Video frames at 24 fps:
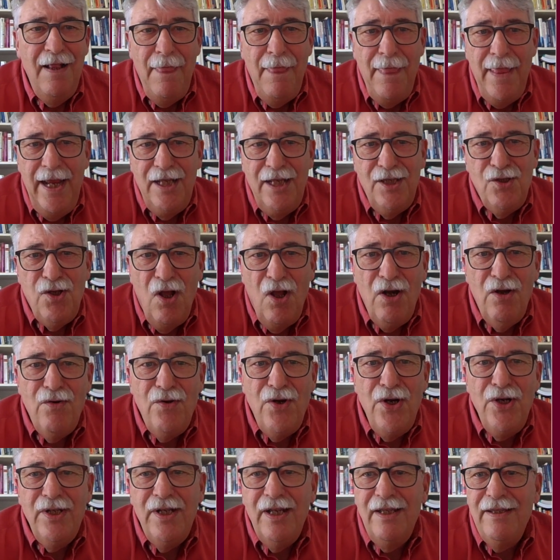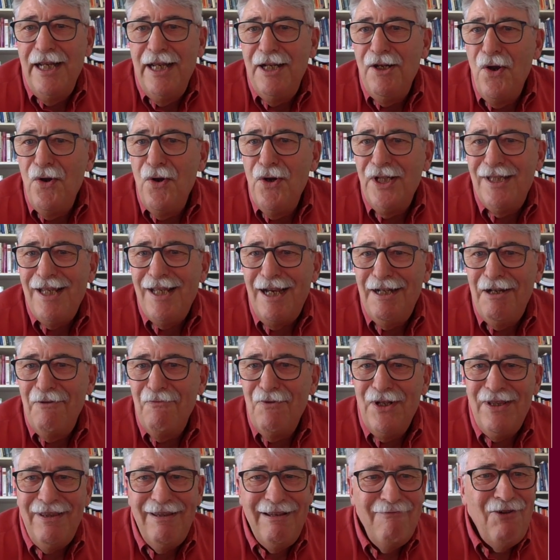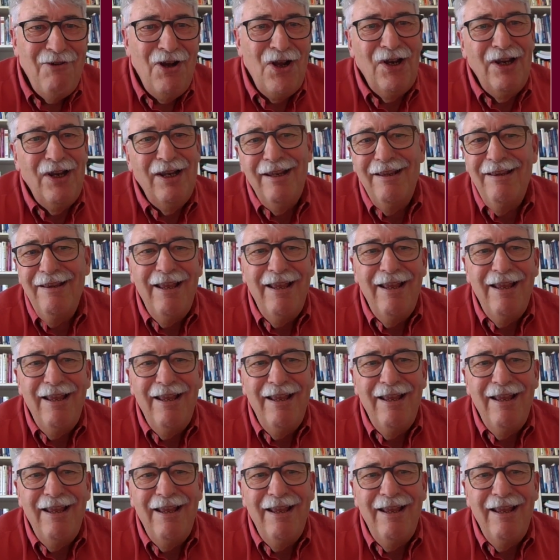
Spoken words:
They are tolerant and they know exactly what they want.